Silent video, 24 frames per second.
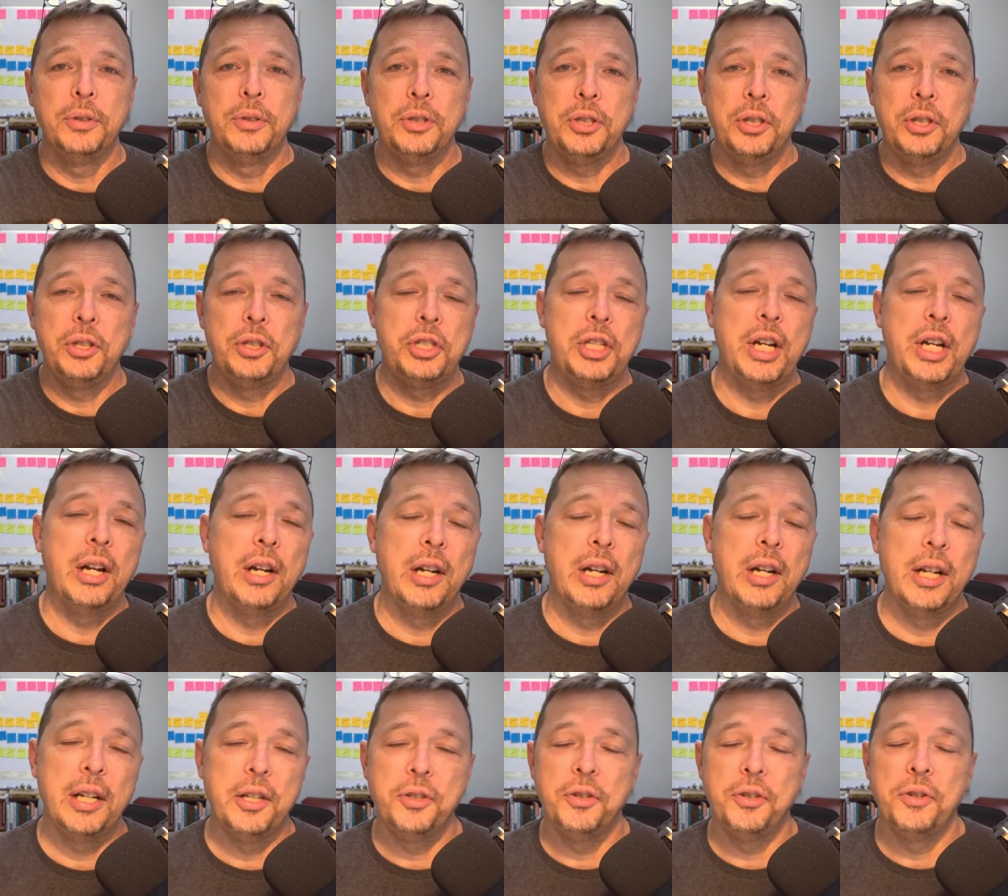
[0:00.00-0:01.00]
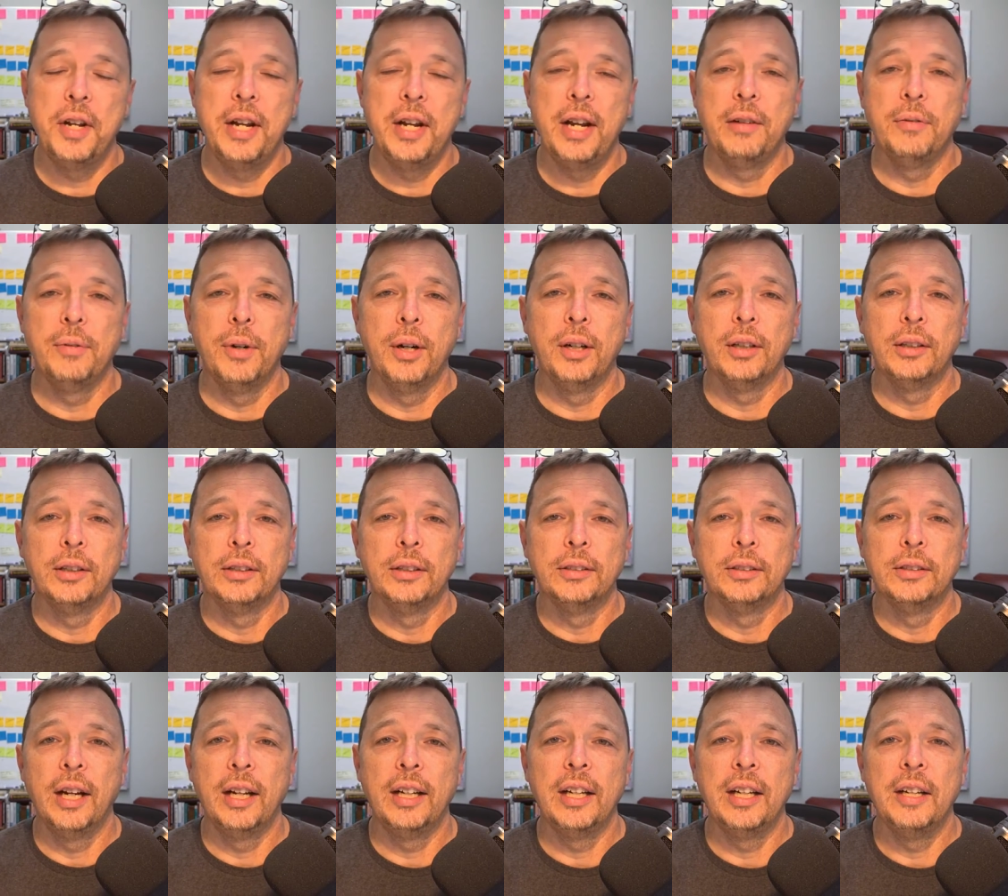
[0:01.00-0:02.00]
I want you to share it in your network,
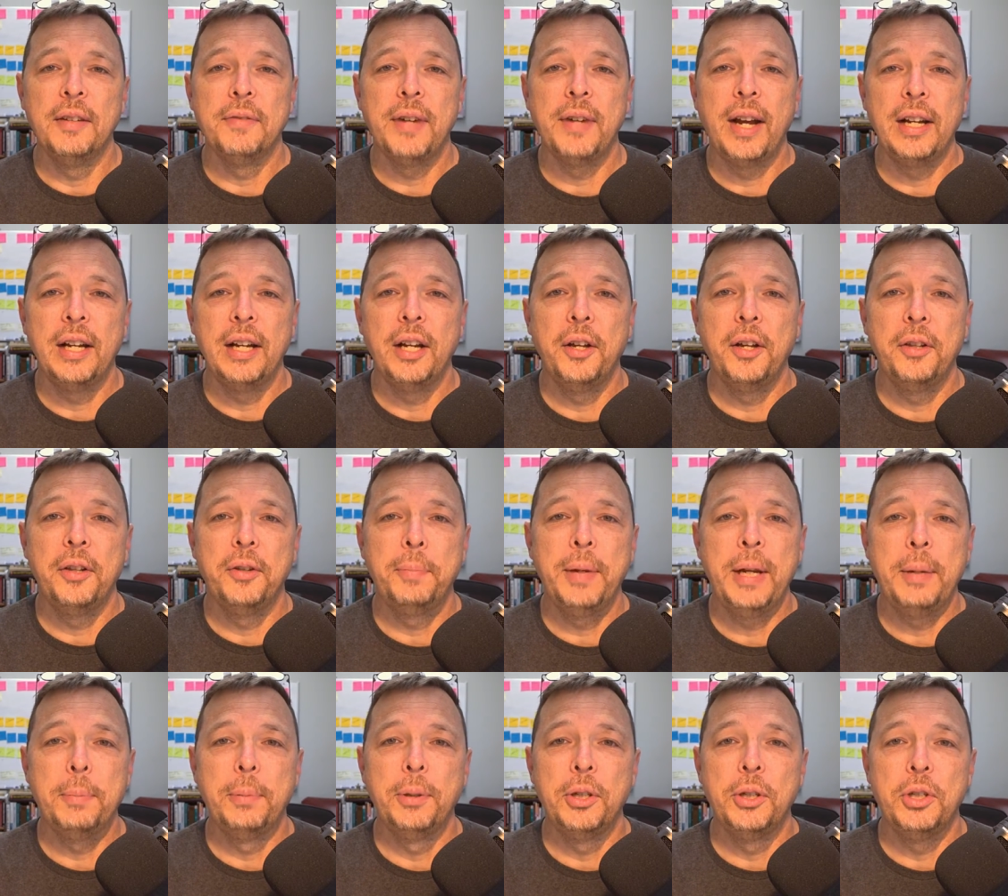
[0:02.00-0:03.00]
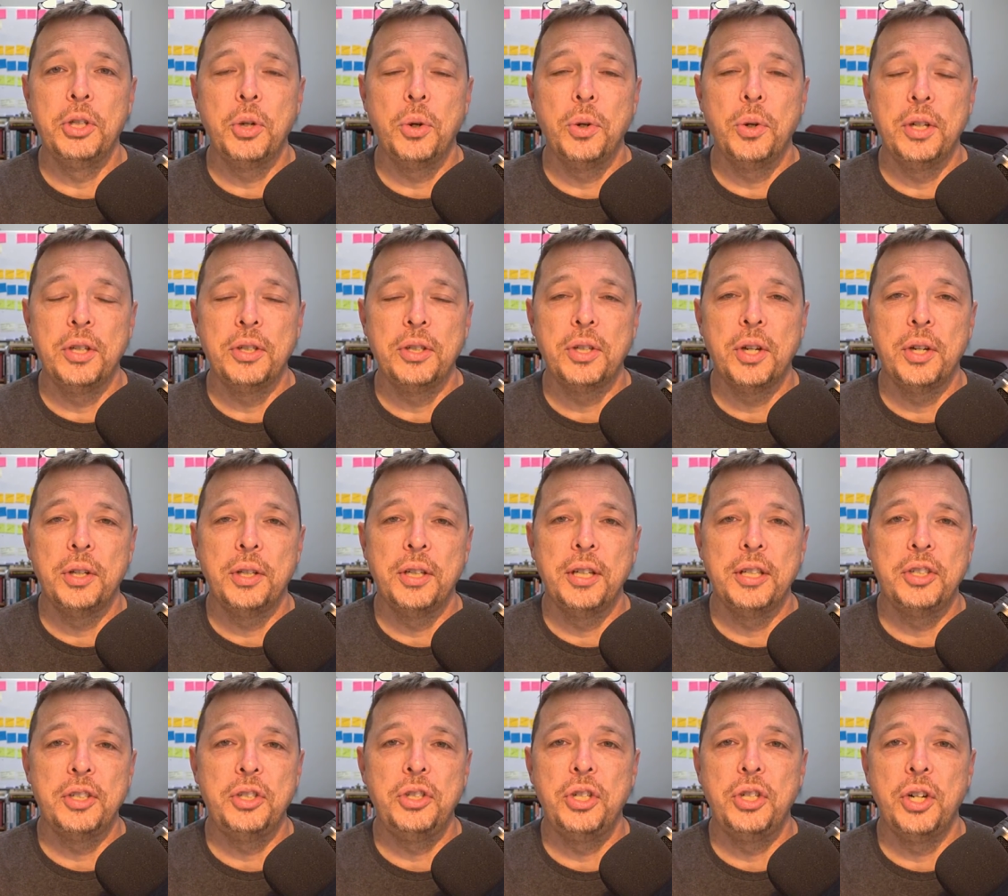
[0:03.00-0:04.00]
right? Invite other people to join us on
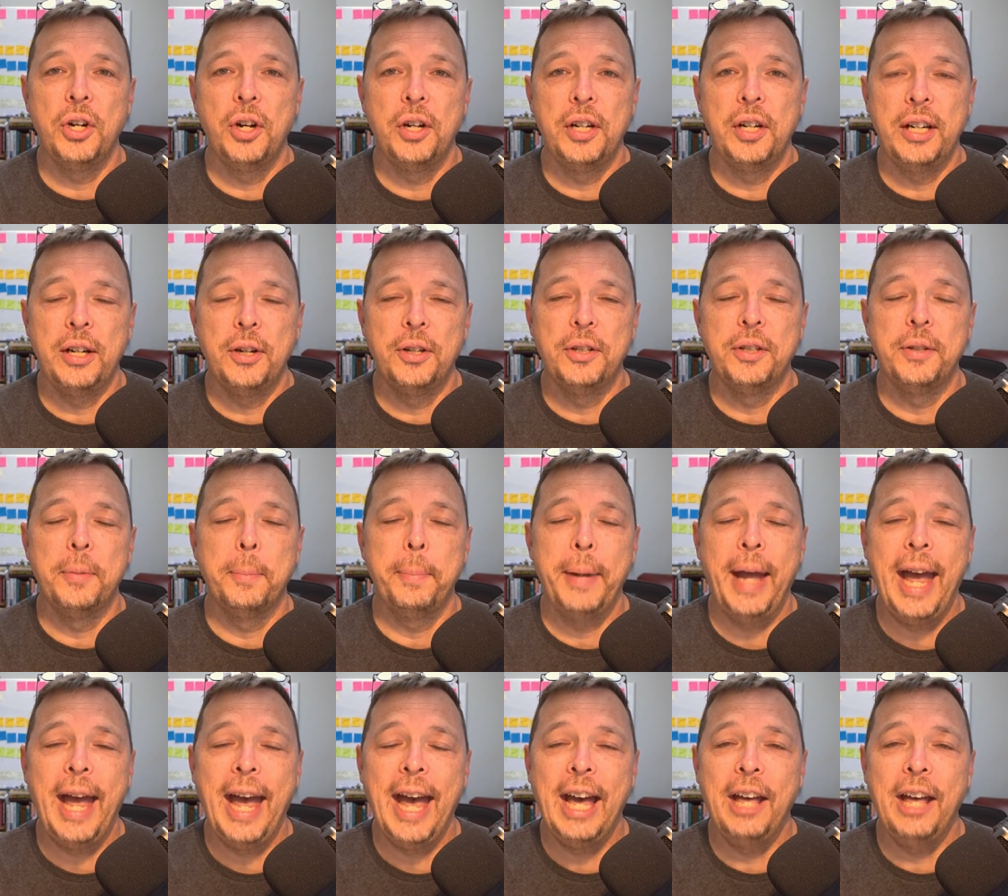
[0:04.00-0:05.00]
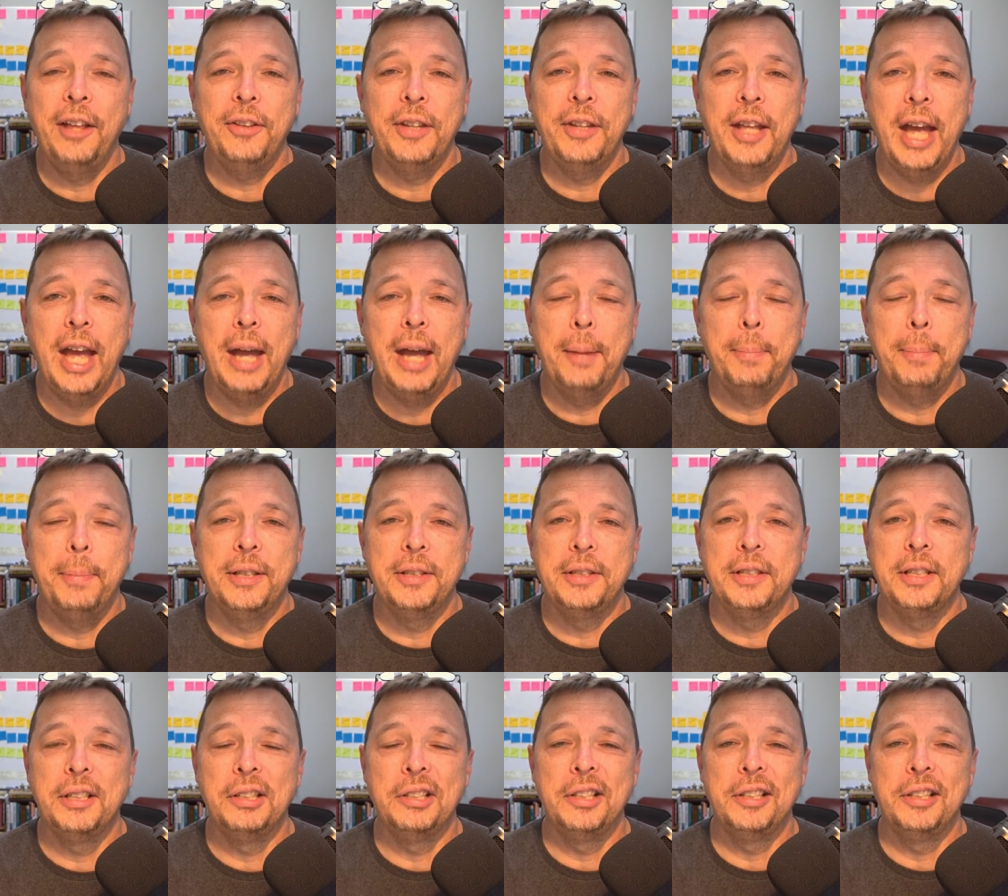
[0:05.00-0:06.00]
this journey, on the path to
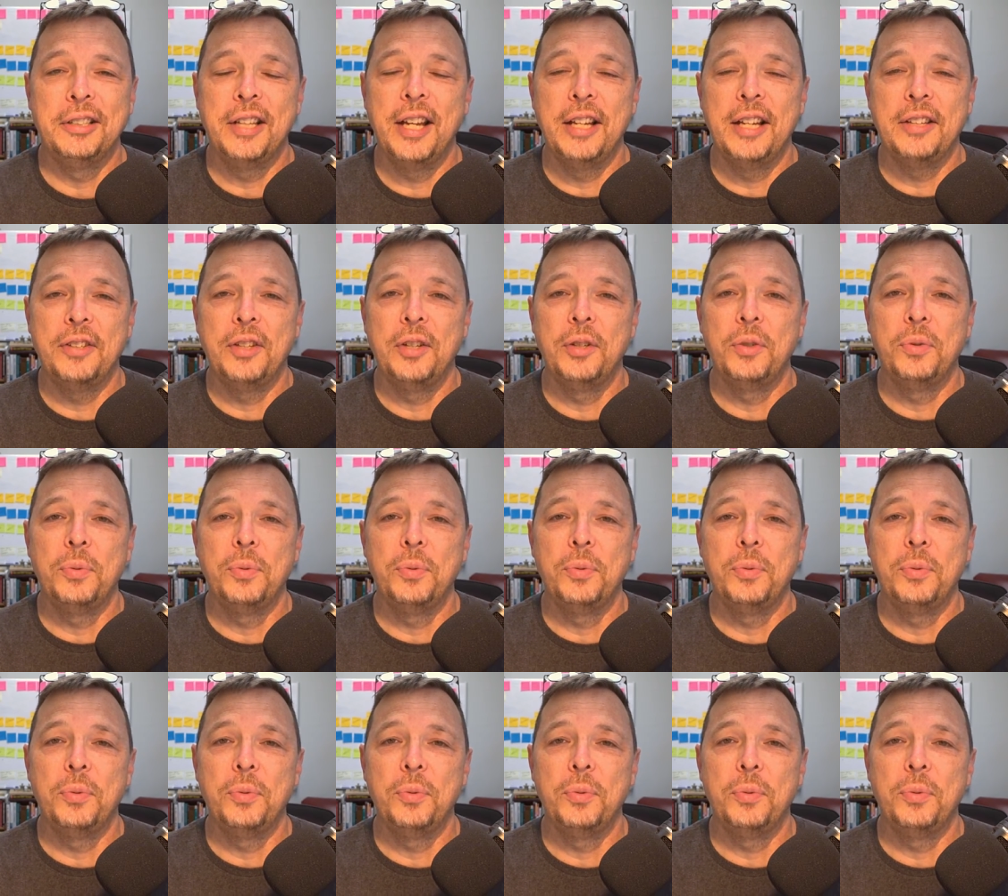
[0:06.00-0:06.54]
happiness and success